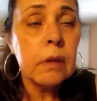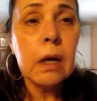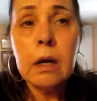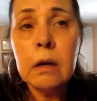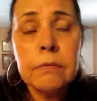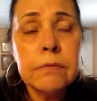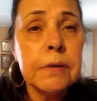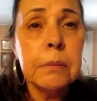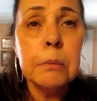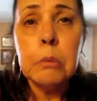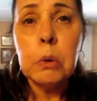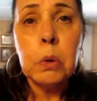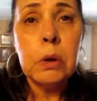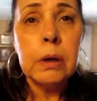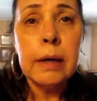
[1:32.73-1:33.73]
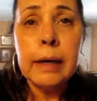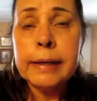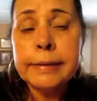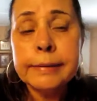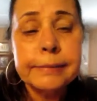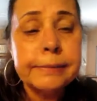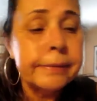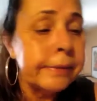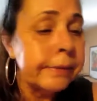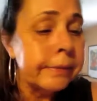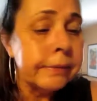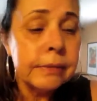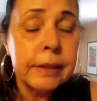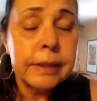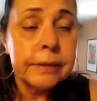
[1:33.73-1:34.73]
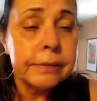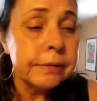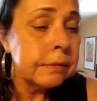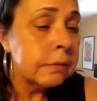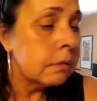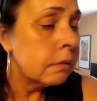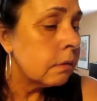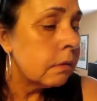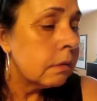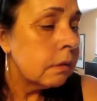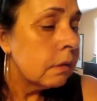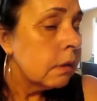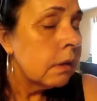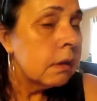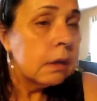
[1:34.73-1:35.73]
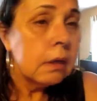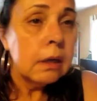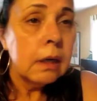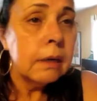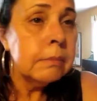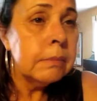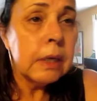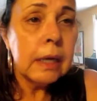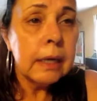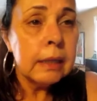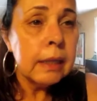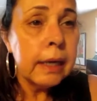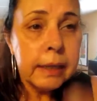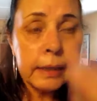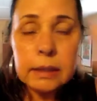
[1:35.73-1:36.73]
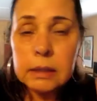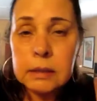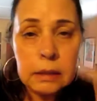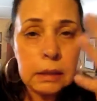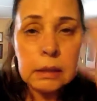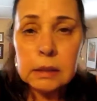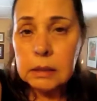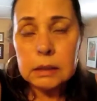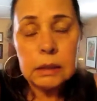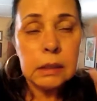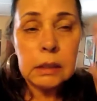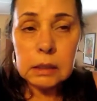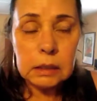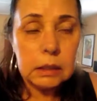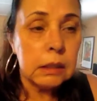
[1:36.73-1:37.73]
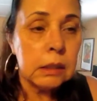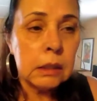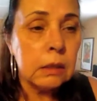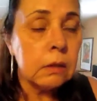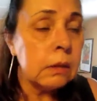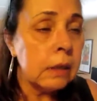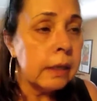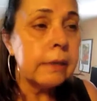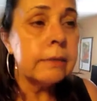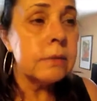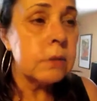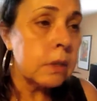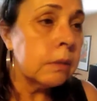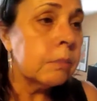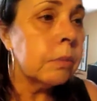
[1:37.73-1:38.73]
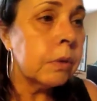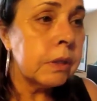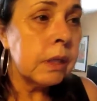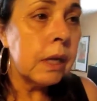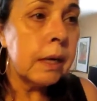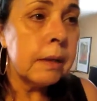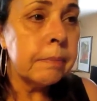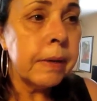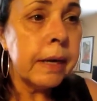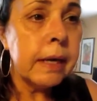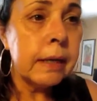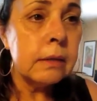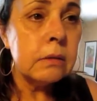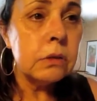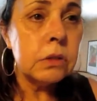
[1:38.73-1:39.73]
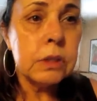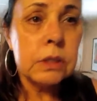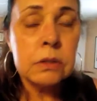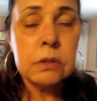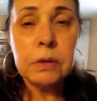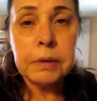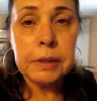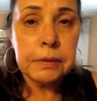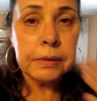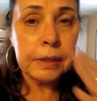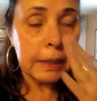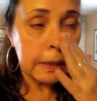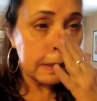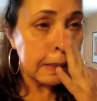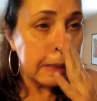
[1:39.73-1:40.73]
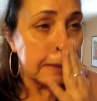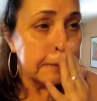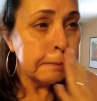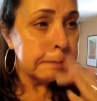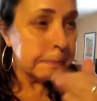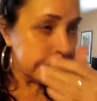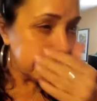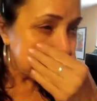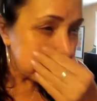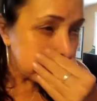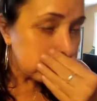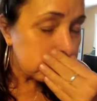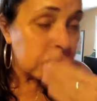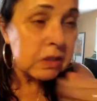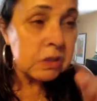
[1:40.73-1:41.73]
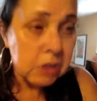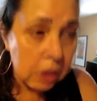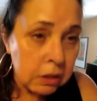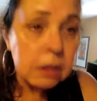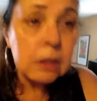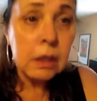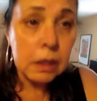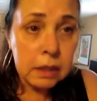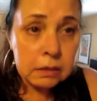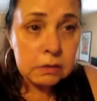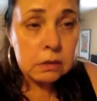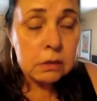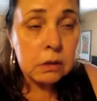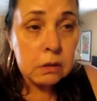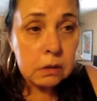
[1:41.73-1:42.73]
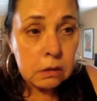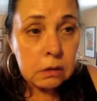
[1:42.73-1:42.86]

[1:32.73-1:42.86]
I'll film more, I don't know, later. I'm, like, you know, like I was going to bring the iPad. She has no internet yet. It's on the list.